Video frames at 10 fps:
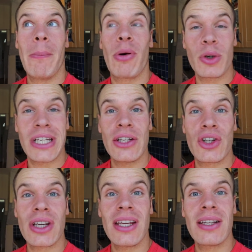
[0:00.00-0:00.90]
protein
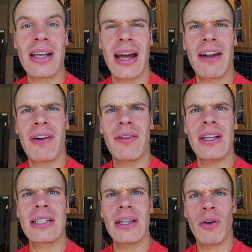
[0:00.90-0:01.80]
cheese, and I found
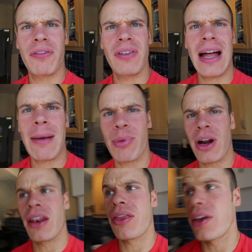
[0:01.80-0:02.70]
these little
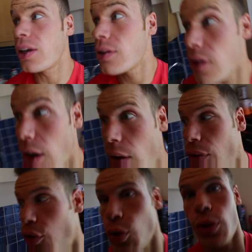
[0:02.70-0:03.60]
flatbread things that I'll
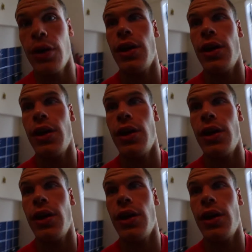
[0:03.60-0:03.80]
show you